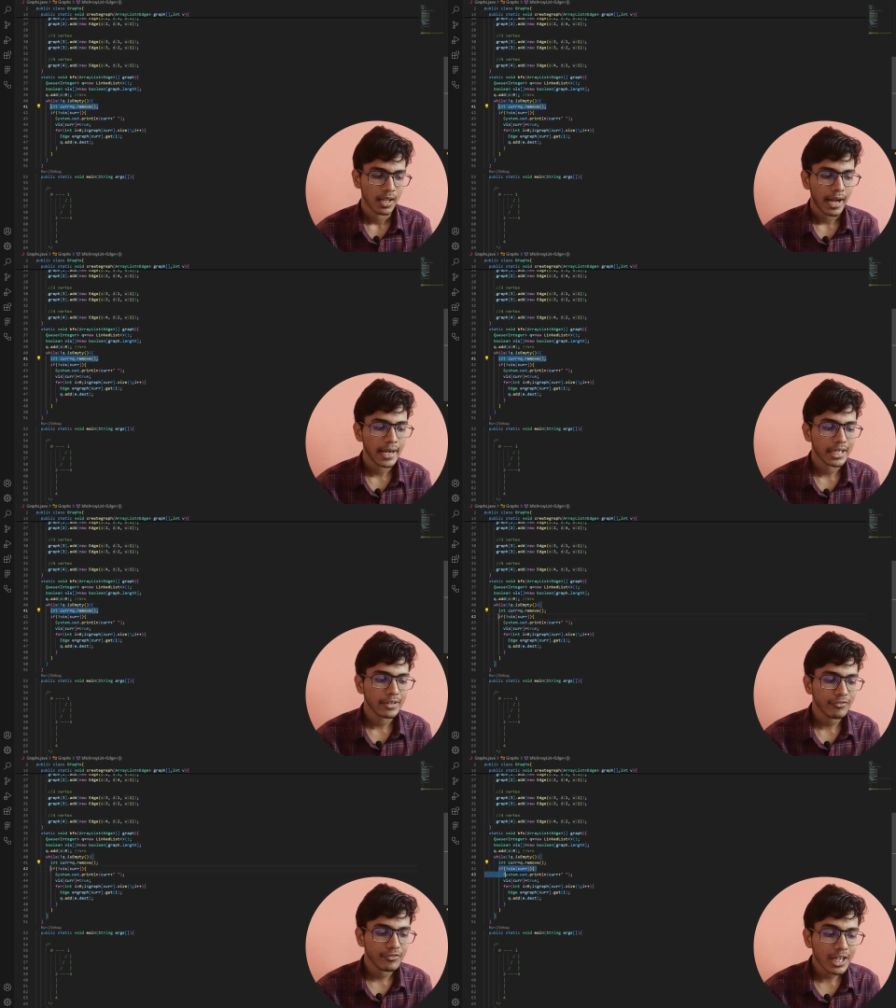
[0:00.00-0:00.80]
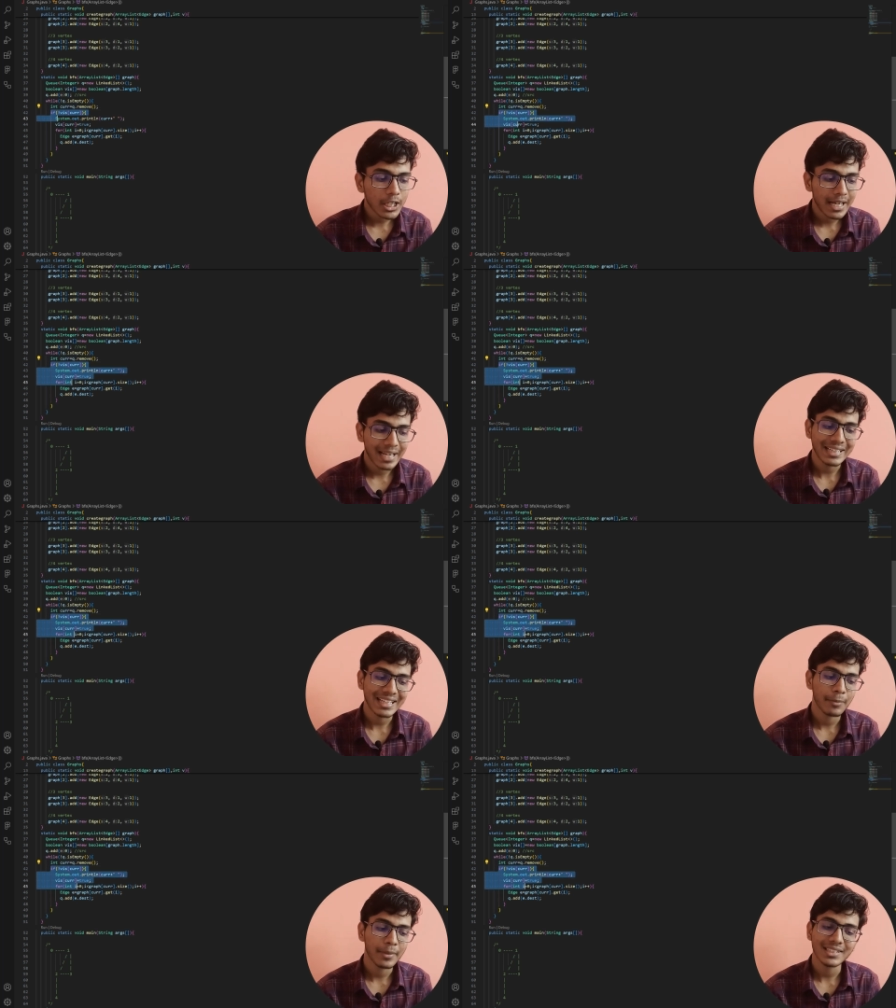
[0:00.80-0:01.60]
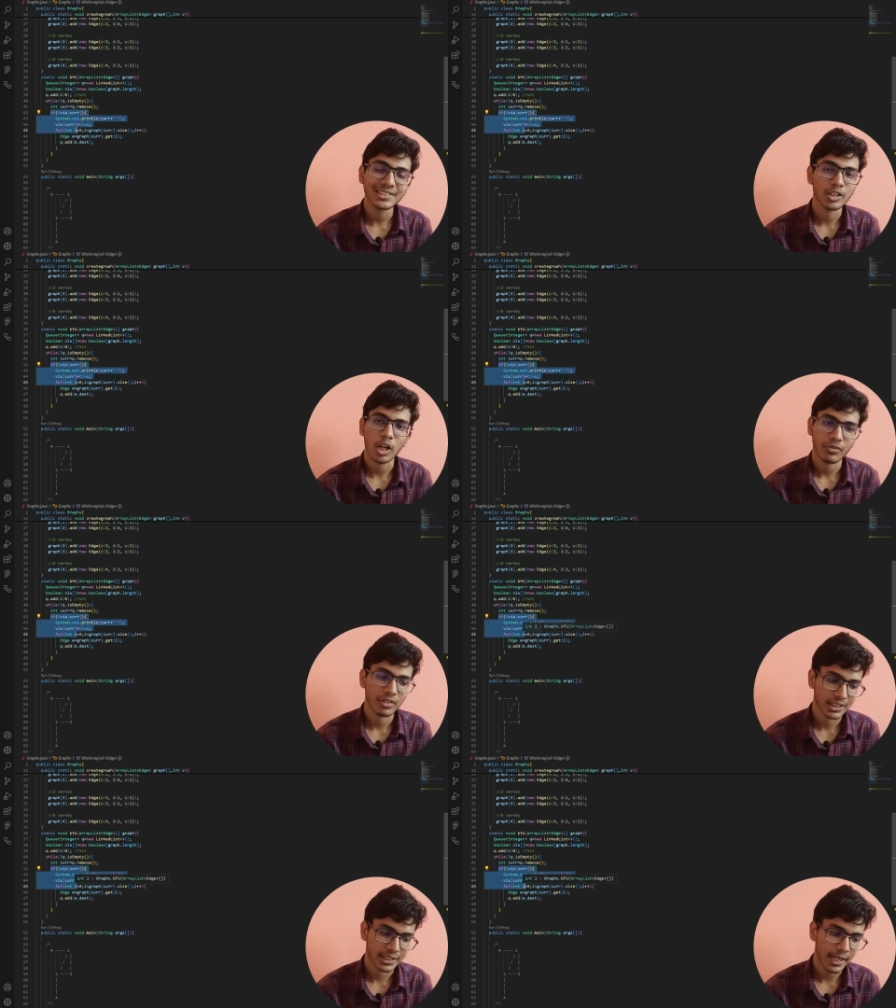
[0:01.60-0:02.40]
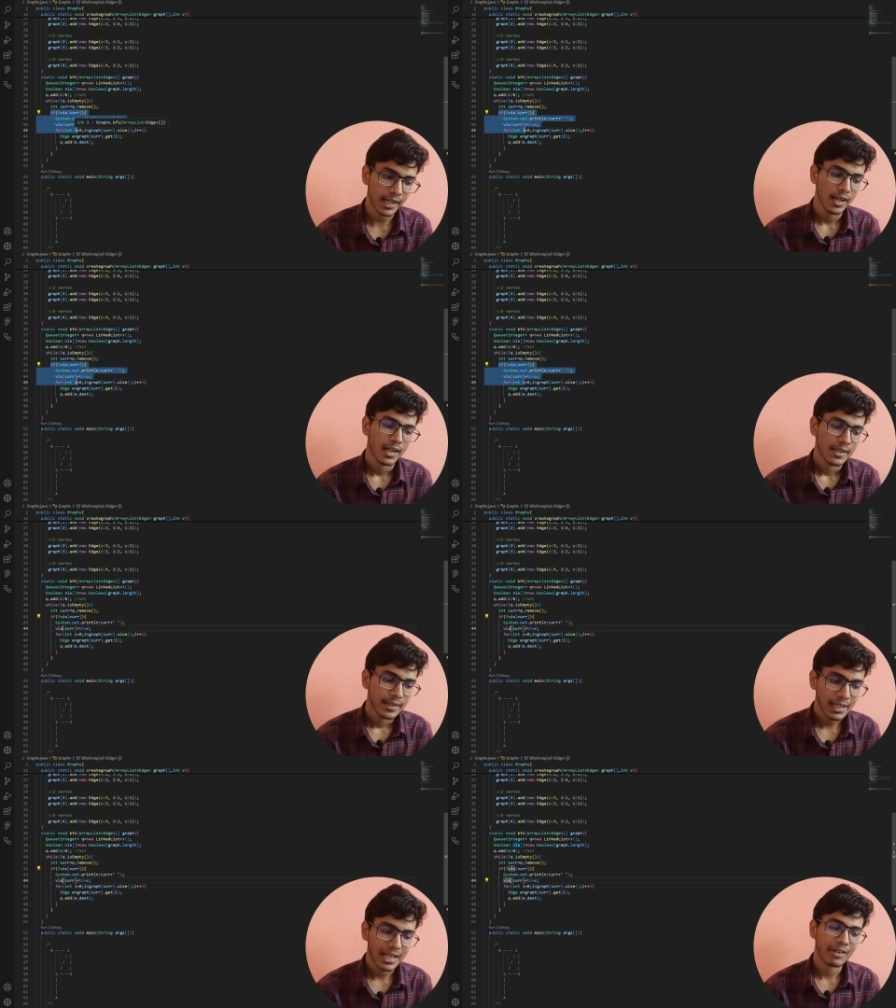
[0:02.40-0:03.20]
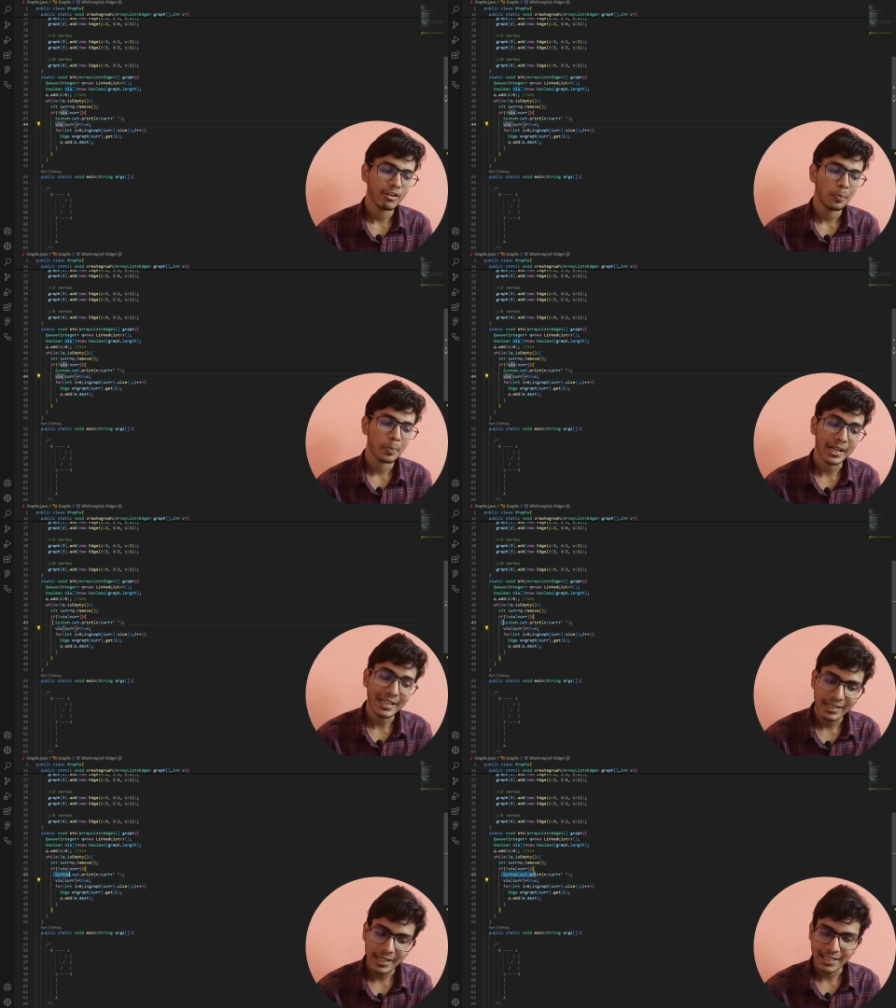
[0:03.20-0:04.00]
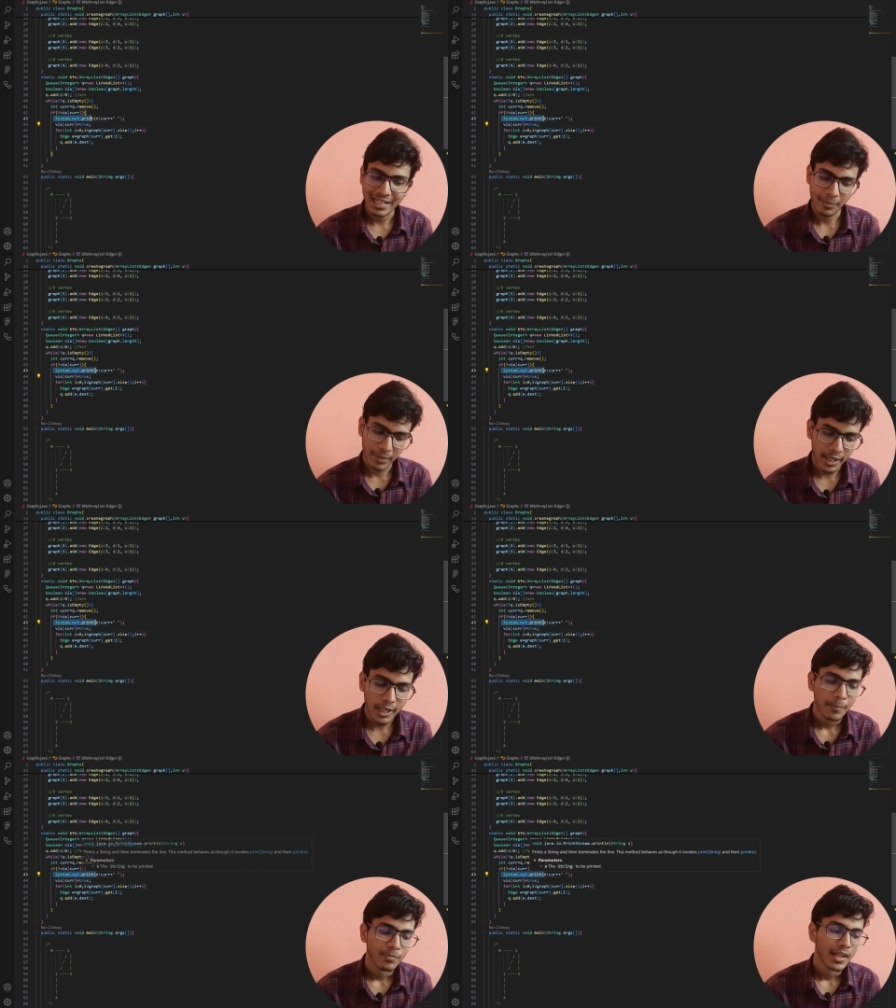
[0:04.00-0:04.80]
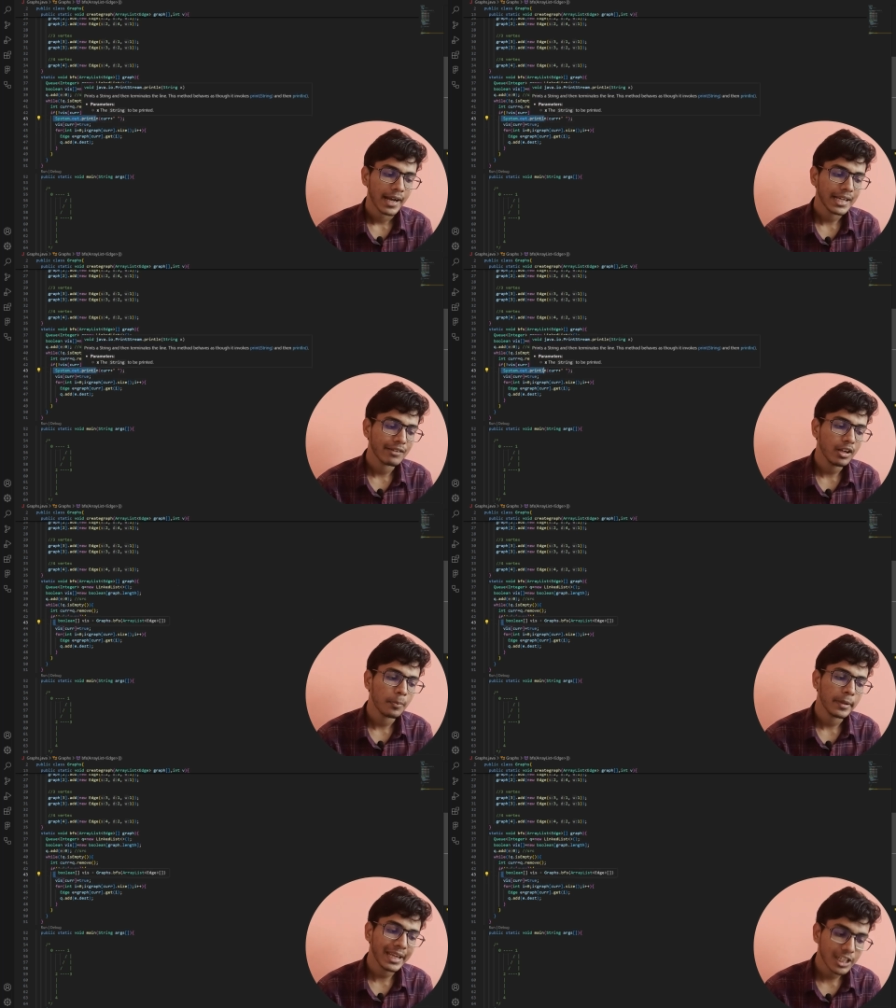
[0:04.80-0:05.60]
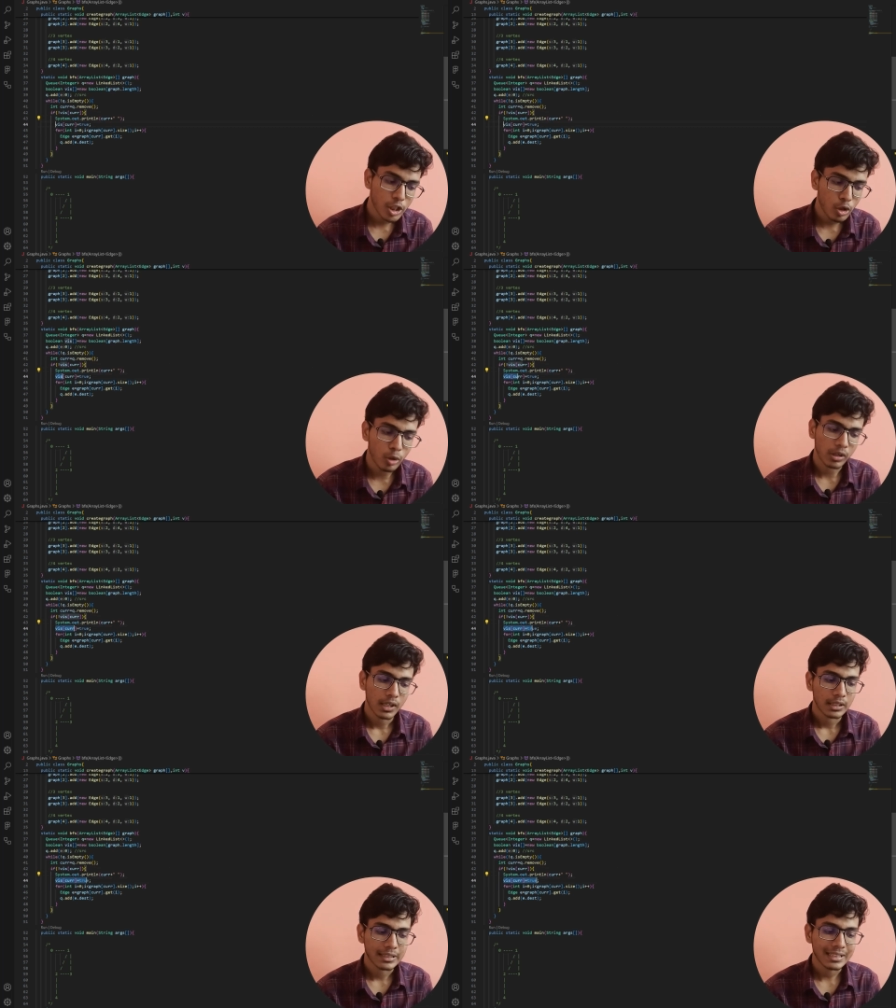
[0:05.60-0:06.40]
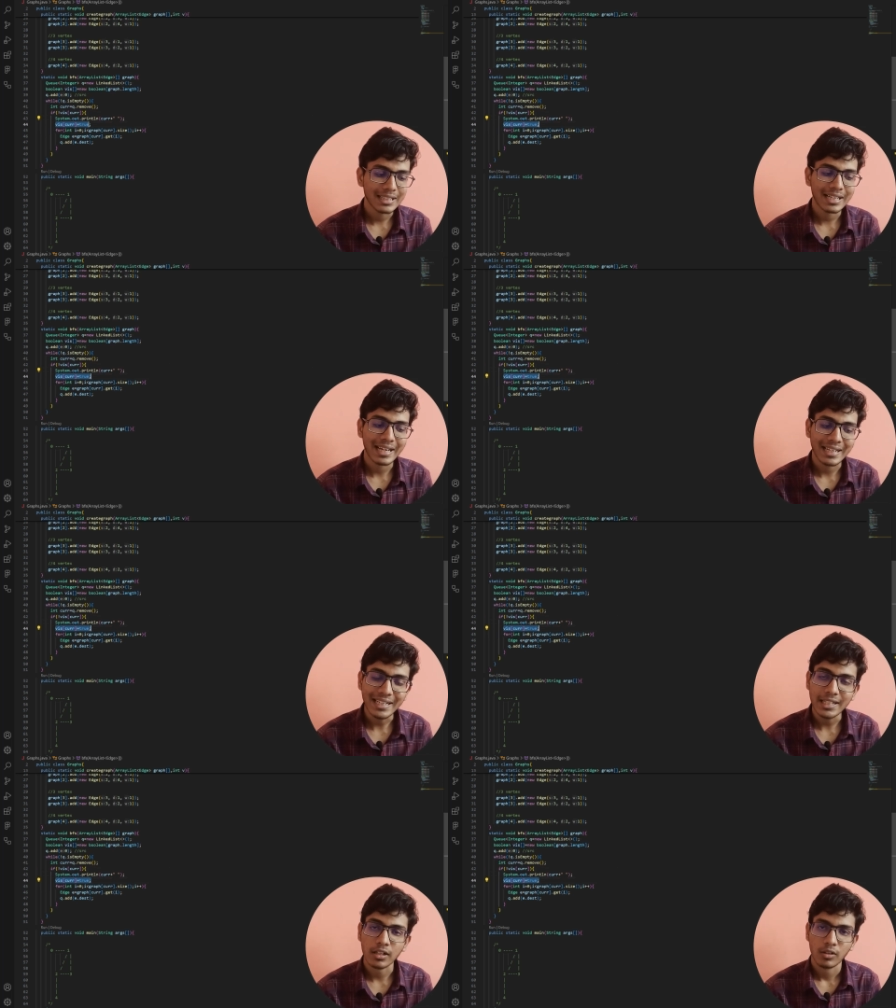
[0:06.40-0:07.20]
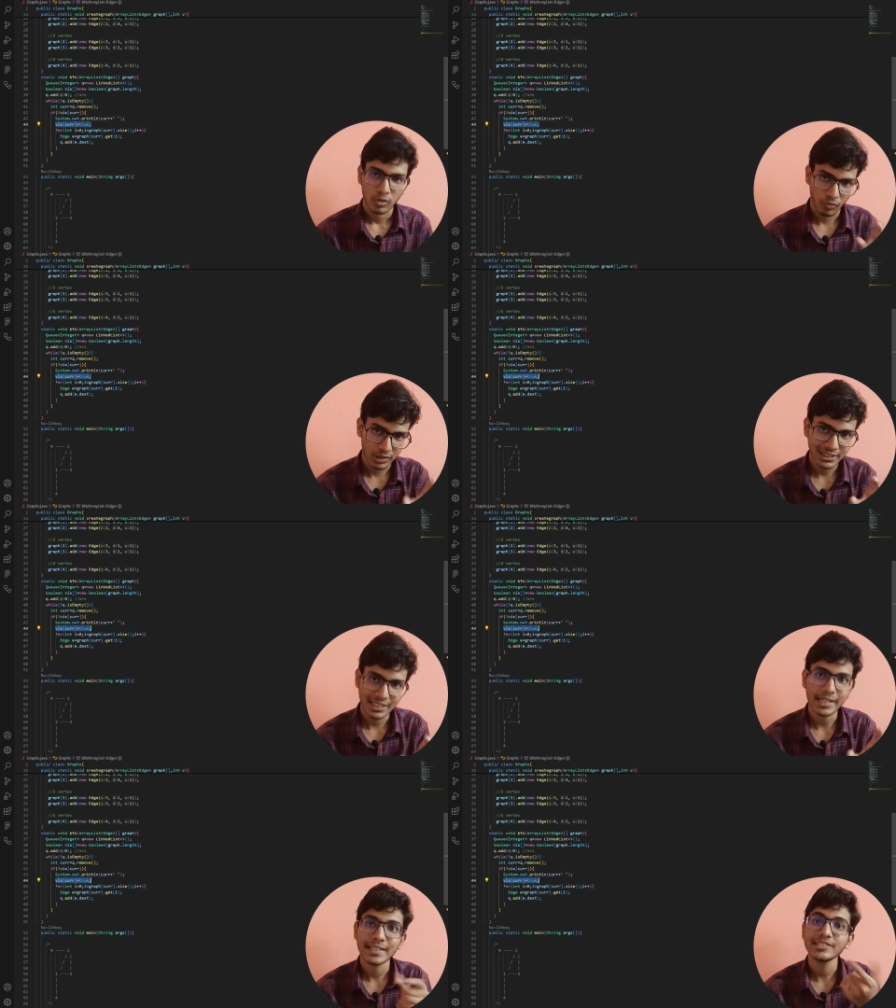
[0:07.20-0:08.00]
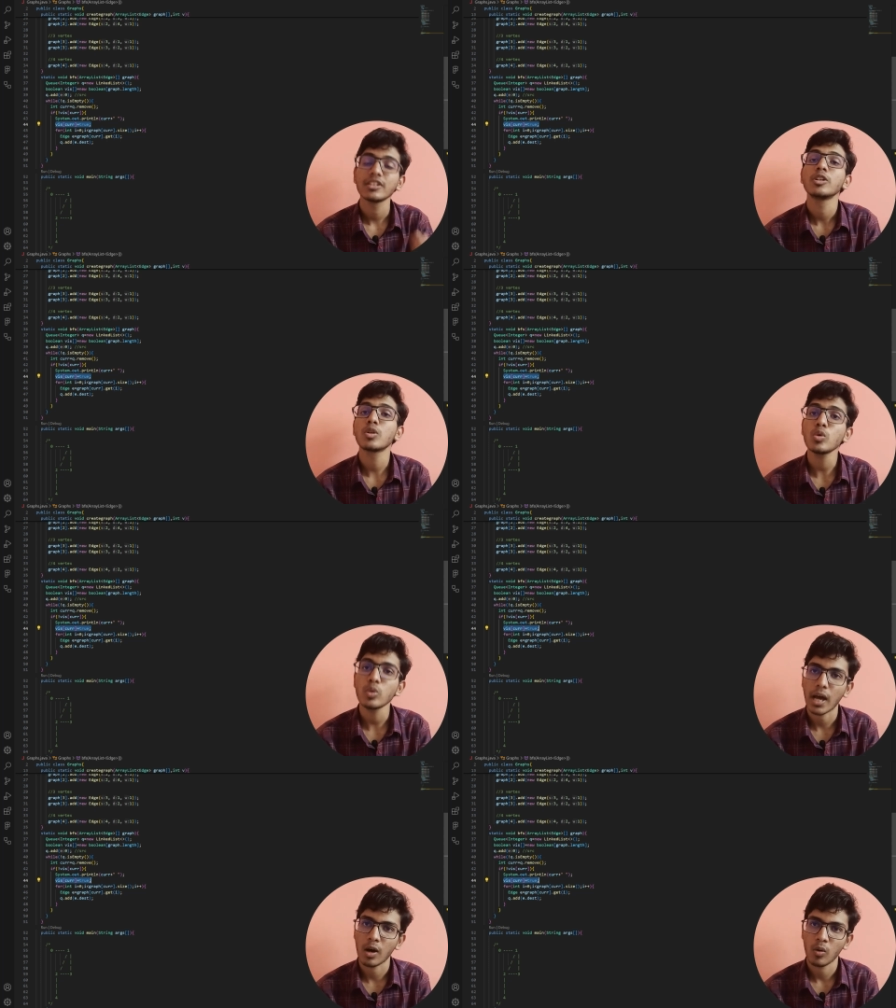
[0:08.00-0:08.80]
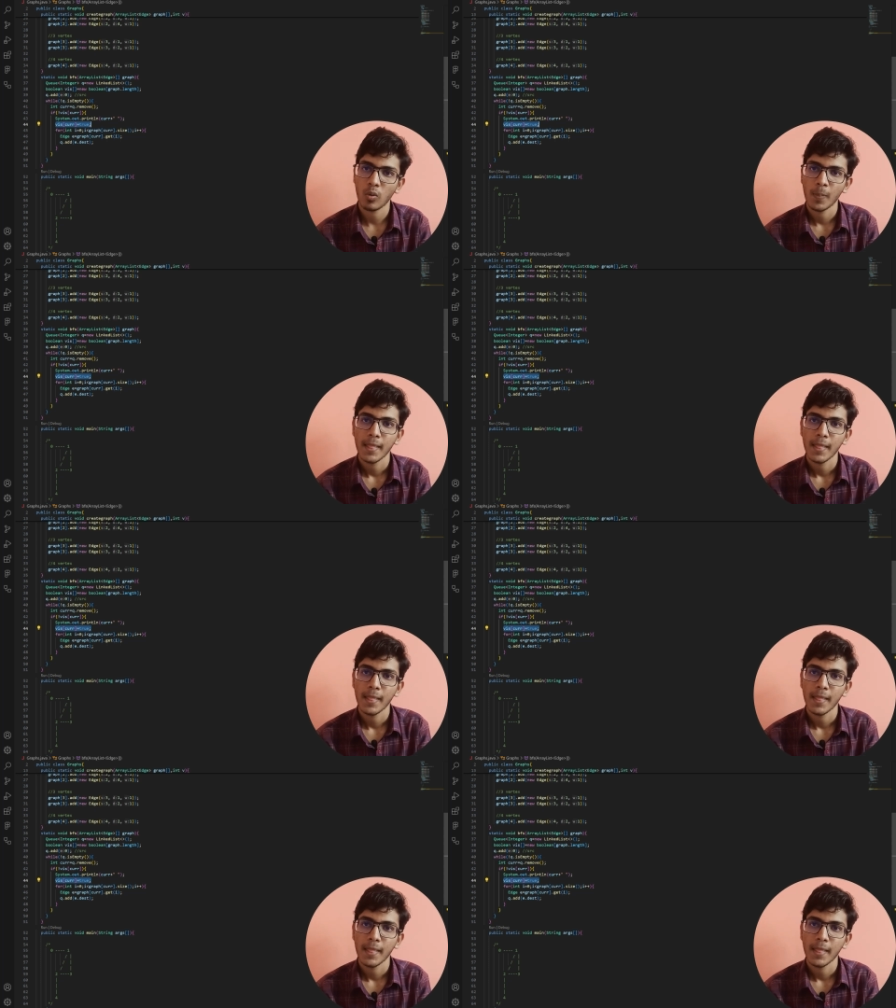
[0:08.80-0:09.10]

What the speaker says: and if that current element is not visited, then I will print that element and I will make sure that the current visited is true now.